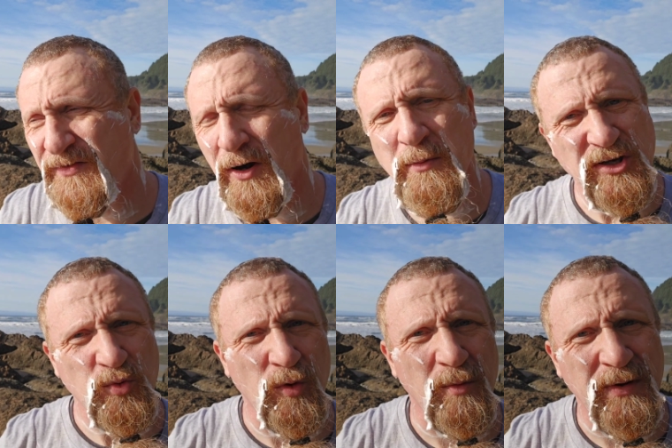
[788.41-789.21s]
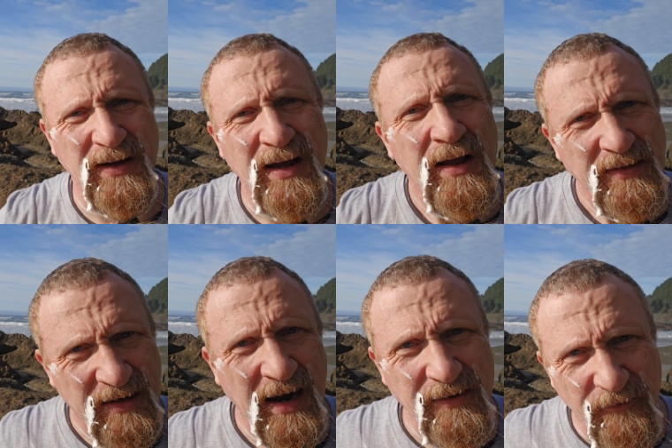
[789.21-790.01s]
very much will be the
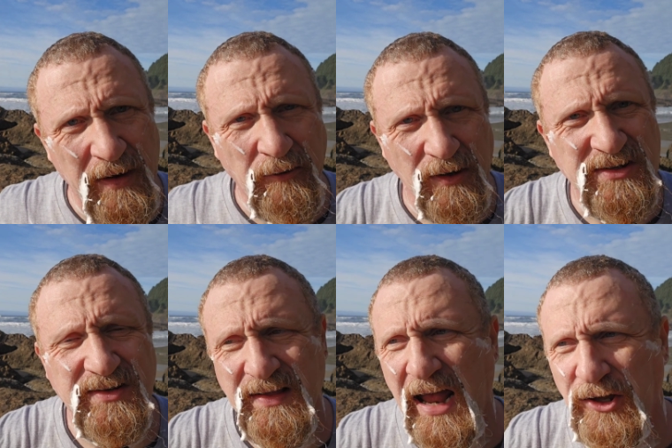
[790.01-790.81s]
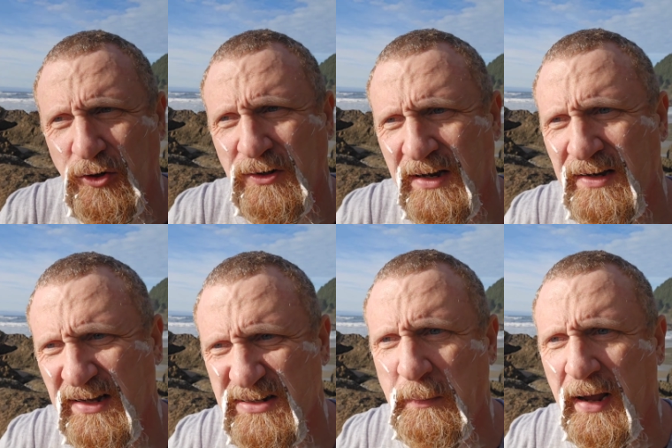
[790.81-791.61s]
kind of fragrance that you can
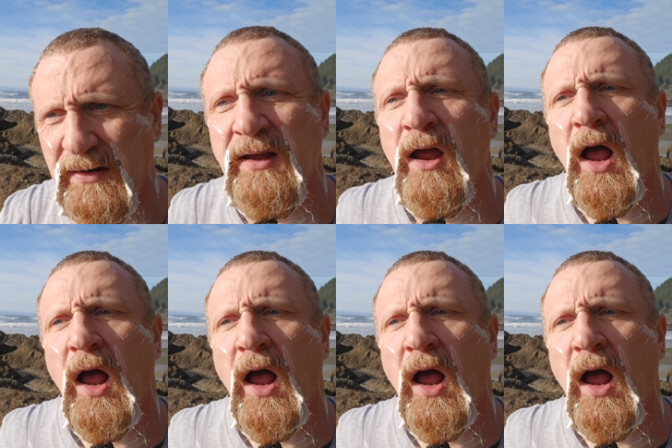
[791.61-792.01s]
expect